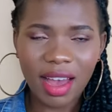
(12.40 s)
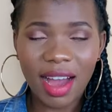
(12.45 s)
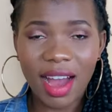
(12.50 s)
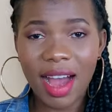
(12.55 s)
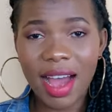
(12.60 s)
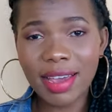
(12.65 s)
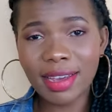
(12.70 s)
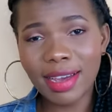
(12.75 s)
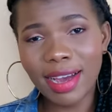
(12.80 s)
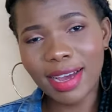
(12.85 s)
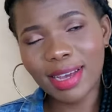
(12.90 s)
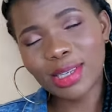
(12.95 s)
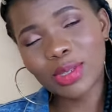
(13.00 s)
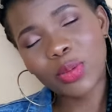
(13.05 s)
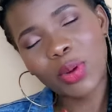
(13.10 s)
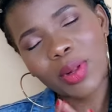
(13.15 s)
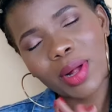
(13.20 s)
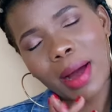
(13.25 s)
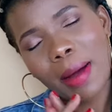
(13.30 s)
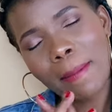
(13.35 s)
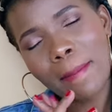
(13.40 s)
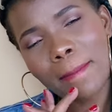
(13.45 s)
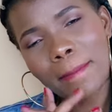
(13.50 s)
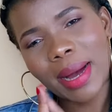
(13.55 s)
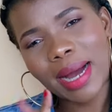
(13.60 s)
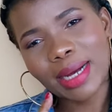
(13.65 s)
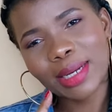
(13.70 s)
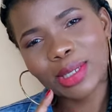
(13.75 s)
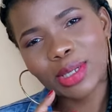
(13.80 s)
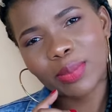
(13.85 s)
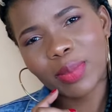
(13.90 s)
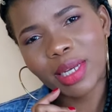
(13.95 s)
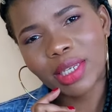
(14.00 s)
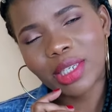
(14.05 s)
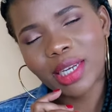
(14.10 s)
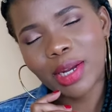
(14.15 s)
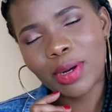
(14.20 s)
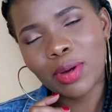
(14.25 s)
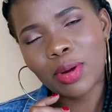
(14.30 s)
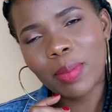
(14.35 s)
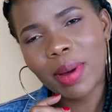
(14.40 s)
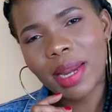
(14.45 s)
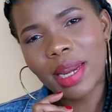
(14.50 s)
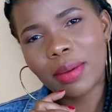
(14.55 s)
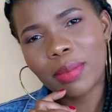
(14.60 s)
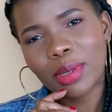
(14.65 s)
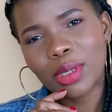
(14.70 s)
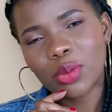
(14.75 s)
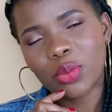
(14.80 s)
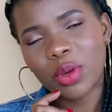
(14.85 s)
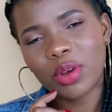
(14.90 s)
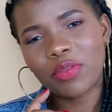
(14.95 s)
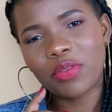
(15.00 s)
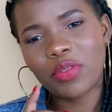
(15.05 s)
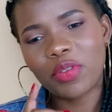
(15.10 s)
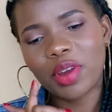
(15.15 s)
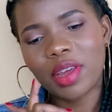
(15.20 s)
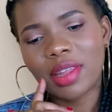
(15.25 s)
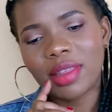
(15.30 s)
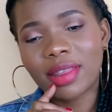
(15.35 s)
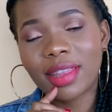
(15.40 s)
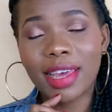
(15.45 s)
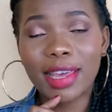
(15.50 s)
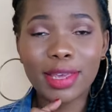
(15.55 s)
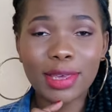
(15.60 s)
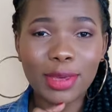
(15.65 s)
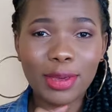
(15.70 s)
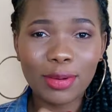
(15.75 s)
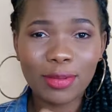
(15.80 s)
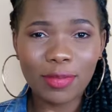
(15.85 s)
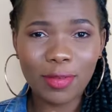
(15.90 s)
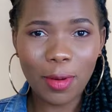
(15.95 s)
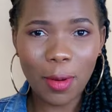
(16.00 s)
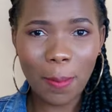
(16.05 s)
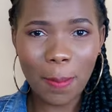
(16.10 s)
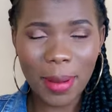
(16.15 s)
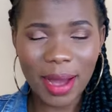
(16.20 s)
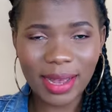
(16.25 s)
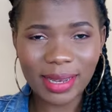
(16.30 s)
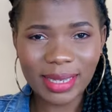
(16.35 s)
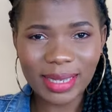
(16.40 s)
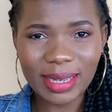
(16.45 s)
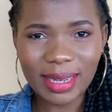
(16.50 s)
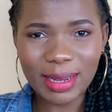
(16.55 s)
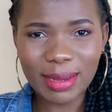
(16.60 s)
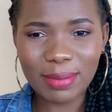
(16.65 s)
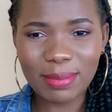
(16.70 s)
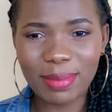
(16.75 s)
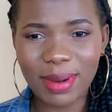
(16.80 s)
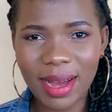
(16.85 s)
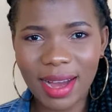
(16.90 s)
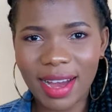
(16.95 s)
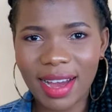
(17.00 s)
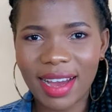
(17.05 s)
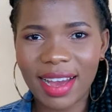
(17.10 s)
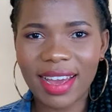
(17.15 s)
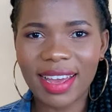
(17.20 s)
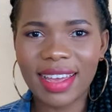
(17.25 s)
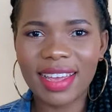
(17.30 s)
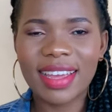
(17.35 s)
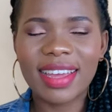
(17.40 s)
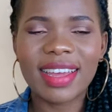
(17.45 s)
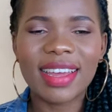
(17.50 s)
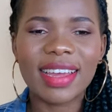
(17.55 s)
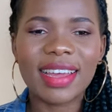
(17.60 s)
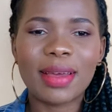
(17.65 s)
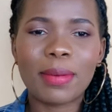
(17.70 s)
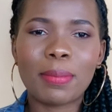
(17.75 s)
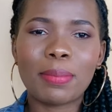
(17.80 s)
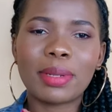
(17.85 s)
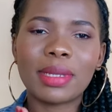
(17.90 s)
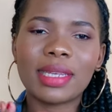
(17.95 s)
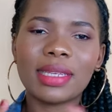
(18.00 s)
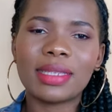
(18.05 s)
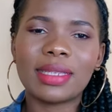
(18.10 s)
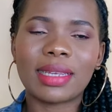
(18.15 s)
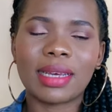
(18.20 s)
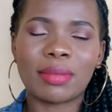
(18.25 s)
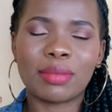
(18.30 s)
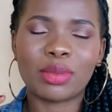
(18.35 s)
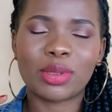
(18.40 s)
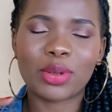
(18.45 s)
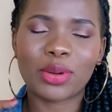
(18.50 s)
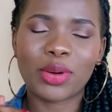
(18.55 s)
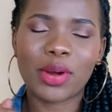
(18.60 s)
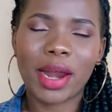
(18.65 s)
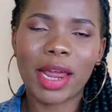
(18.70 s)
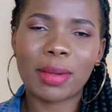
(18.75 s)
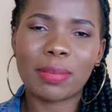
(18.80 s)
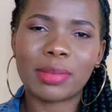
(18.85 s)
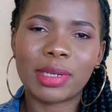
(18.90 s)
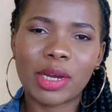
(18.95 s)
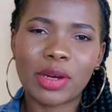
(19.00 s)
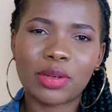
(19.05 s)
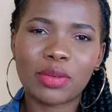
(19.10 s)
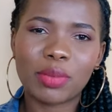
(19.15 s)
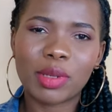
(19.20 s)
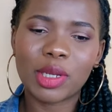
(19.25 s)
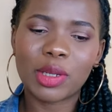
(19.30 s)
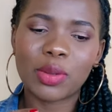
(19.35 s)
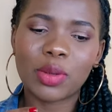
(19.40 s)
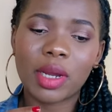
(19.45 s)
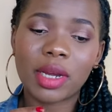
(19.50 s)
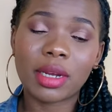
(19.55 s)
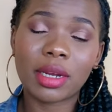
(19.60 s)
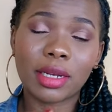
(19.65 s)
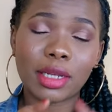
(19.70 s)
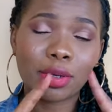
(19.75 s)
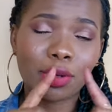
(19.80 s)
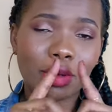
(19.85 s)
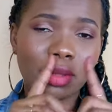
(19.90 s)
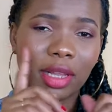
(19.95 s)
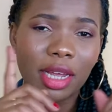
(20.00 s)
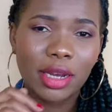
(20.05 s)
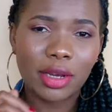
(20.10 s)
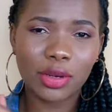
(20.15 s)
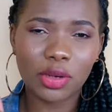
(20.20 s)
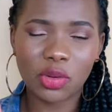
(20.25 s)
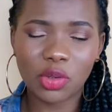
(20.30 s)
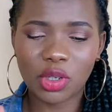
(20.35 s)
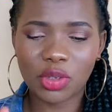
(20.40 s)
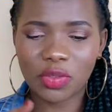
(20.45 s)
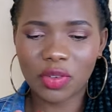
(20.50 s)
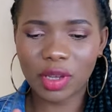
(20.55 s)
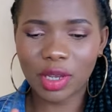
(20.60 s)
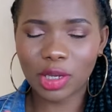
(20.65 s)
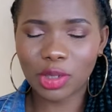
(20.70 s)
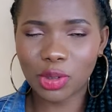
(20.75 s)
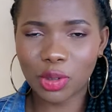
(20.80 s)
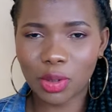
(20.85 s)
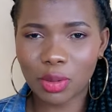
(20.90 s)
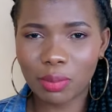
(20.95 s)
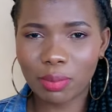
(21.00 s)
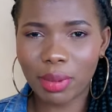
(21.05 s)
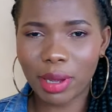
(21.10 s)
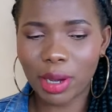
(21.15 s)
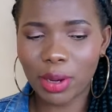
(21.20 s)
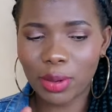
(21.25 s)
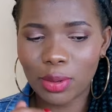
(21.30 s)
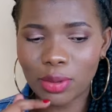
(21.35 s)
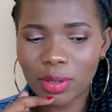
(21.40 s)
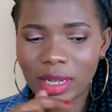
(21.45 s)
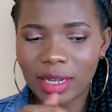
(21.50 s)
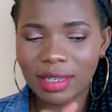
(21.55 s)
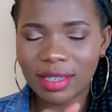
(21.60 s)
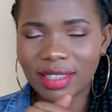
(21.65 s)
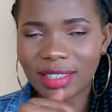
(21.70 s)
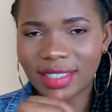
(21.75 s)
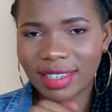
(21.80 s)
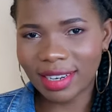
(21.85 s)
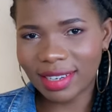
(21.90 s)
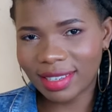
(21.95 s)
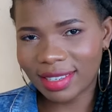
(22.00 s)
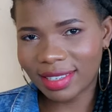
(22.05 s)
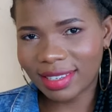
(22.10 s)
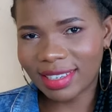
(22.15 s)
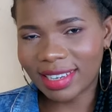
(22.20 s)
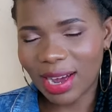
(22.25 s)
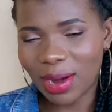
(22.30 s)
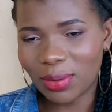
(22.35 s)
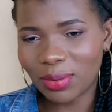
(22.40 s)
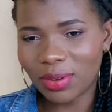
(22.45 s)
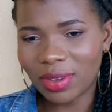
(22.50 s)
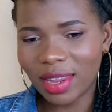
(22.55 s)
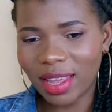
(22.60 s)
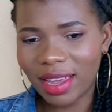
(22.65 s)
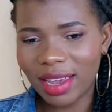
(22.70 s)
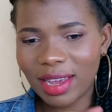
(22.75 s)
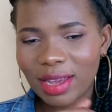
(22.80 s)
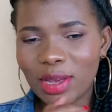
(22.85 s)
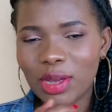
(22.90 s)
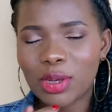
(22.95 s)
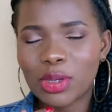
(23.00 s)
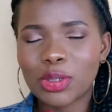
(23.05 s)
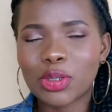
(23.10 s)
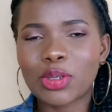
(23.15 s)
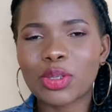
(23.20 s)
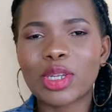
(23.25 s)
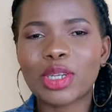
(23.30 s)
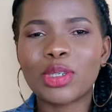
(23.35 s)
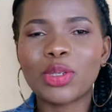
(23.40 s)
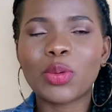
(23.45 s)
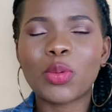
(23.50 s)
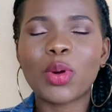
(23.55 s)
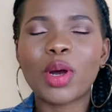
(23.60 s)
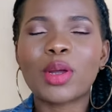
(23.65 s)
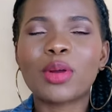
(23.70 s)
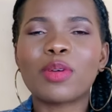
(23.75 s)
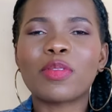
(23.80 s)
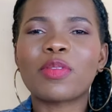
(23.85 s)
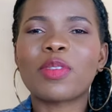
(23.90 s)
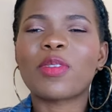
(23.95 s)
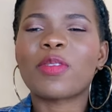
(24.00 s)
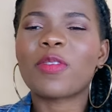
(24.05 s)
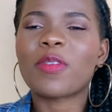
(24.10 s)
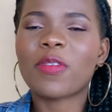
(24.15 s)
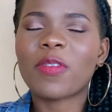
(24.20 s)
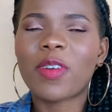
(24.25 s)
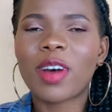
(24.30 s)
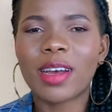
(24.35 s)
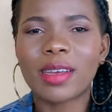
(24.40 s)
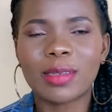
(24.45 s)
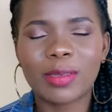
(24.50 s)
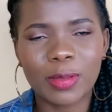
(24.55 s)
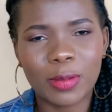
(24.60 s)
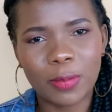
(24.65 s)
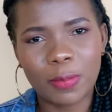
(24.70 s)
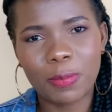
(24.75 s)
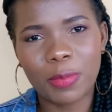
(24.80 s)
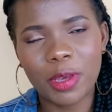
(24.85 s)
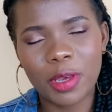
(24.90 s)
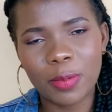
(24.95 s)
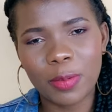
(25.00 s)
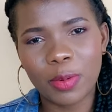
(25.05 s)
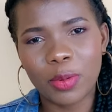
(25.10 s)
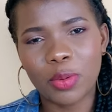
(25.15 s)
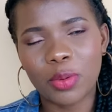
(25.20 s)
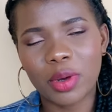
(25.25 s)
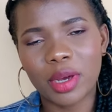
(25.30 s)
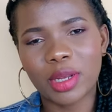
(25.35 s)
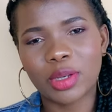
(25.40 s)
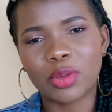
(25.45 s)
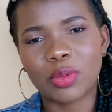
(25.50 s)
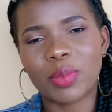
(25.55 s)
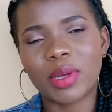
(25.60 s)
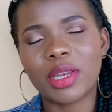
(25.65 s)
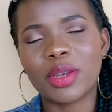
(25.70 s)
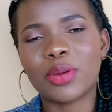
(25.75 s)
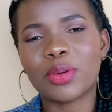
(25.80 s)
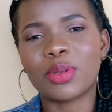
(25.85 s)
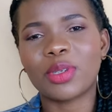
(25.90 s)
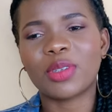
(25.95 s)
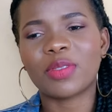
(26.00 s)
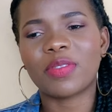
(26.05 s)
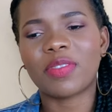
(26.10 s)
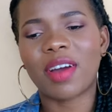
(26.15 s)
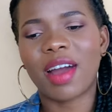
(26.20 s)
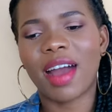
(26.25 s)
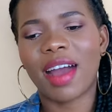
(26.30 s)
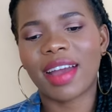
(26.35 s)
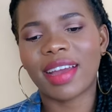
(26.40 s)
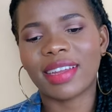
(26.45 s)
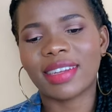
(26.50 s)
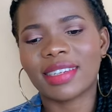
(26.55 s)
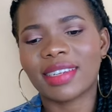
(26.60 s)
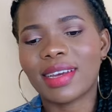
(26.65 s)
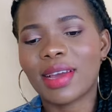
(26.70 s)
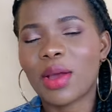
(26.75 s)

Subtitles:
Hi guys, welcome back to my channel. My name is Winfrey. Thank you for passing by. Please subscribe down below and click on that notification bell that's just down there so that you're one of the first people who get to be notified